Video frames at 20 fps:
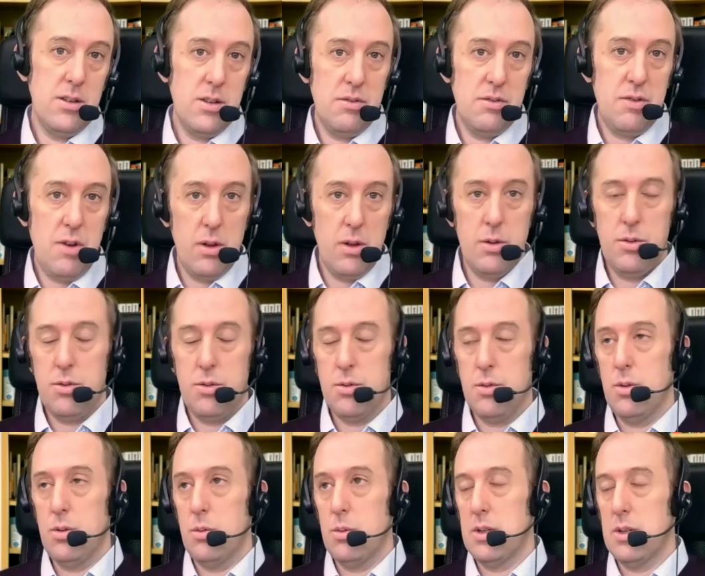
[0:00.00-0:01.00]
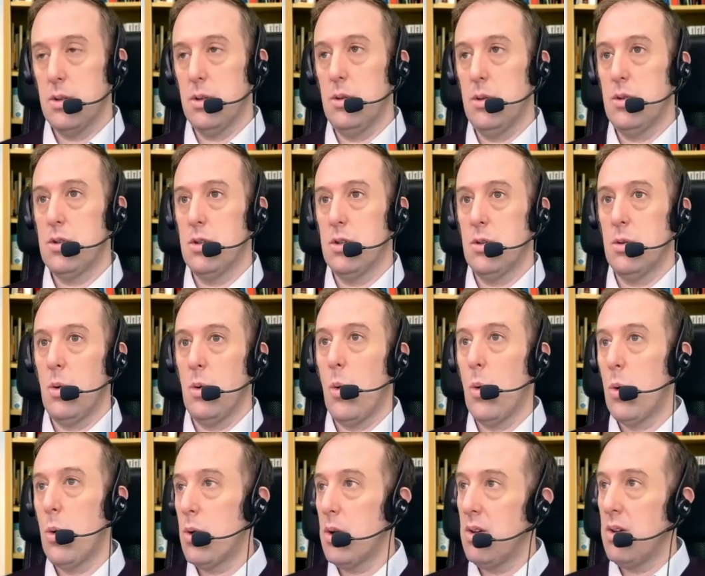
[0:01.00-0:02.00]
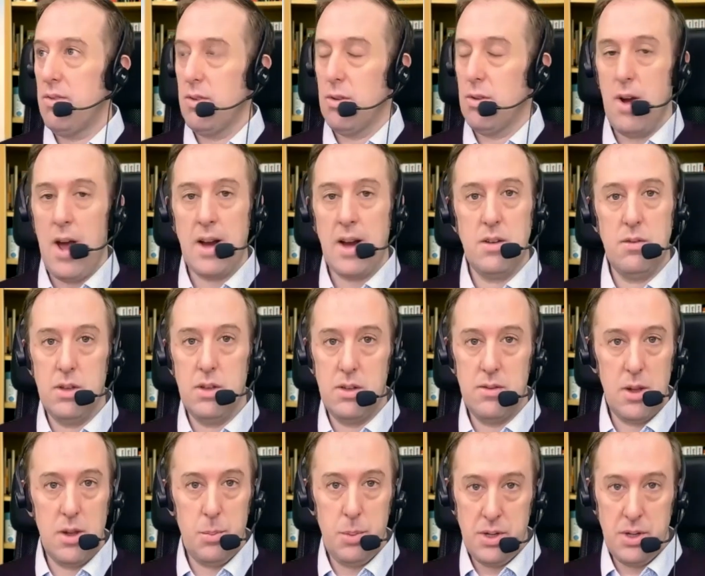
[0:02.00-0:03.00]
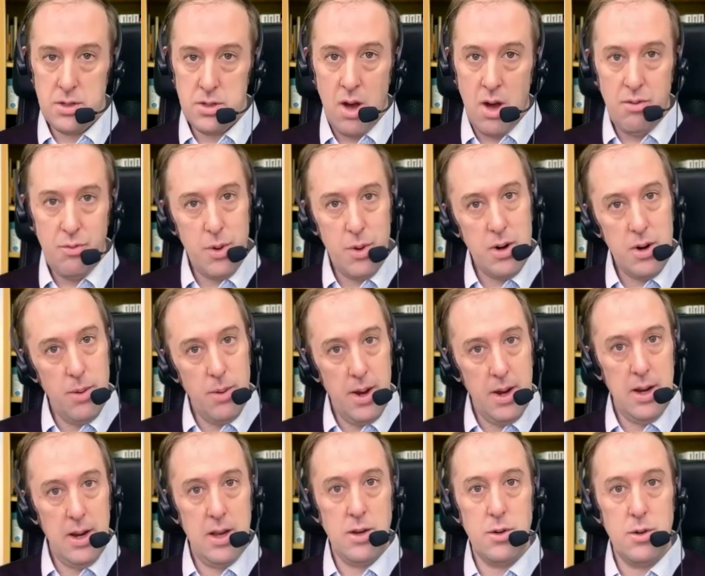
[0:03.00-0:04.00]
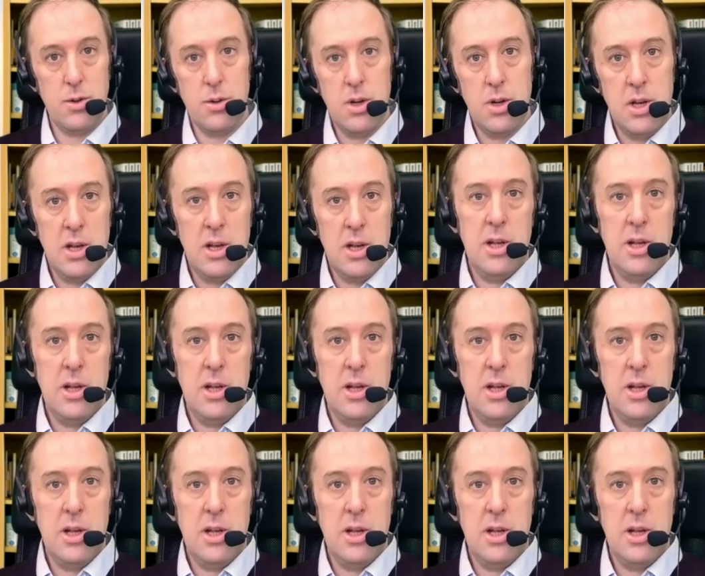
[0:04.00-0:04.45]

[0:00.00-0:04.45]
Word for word: to follow through to resolution, or if you're actively developing software, right, and you're